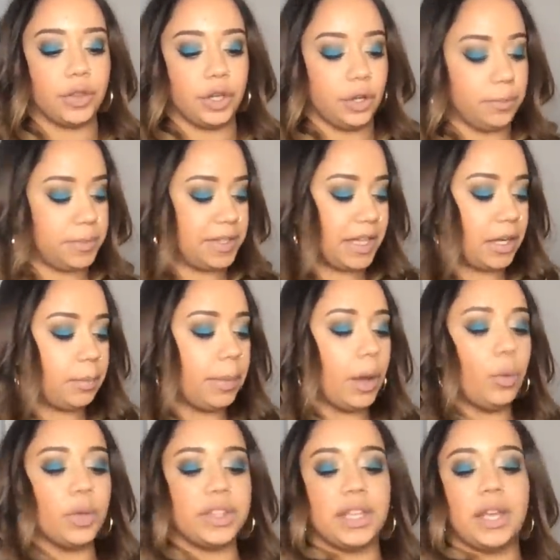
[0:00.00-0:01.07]
They're upset
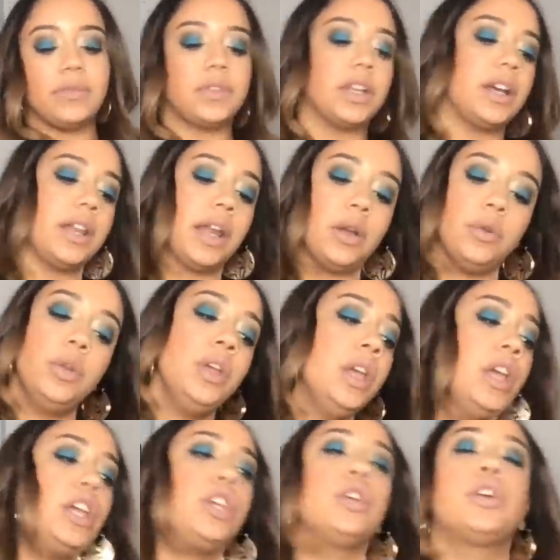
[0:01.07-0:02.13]
about what they have to cut out. You